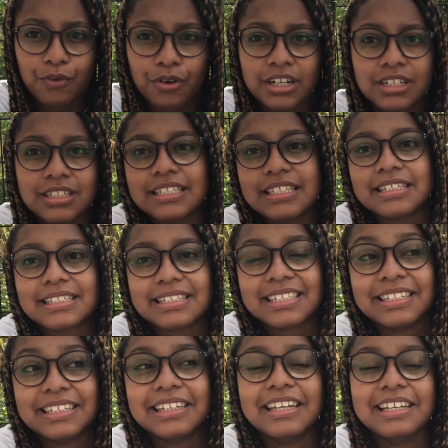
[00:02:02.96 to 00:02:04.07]
forward since
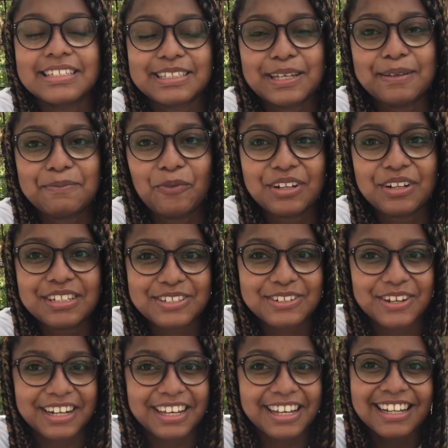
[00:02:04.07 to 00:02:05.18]
Sem 1
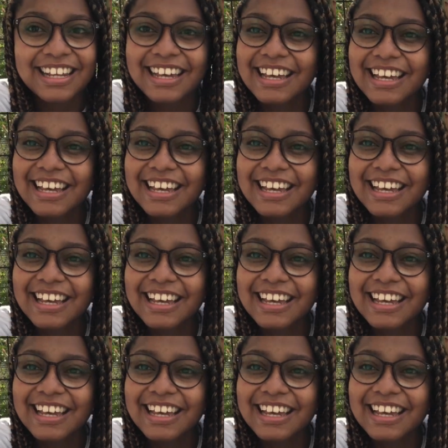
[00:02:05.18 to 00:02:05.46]
started.